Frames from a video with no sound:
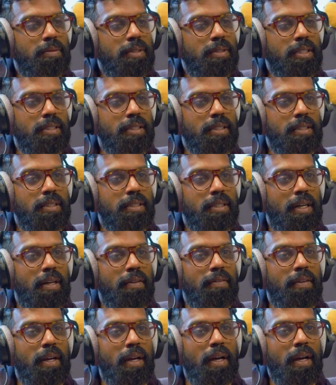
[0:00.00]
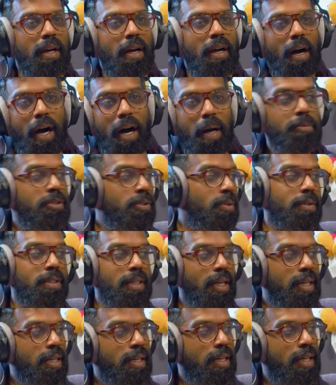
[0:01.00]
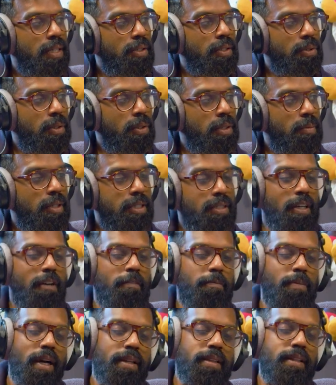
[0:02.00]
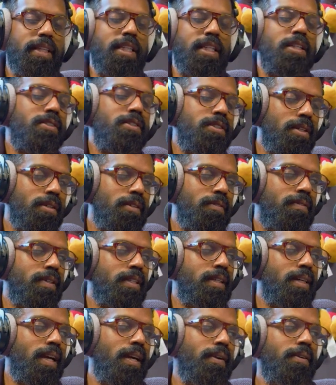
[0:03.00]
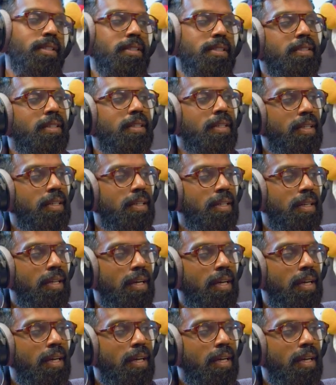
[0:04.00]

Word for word: Disney stuff. I'm sort of geeking out and enjoying it myself, but I think you do vicariously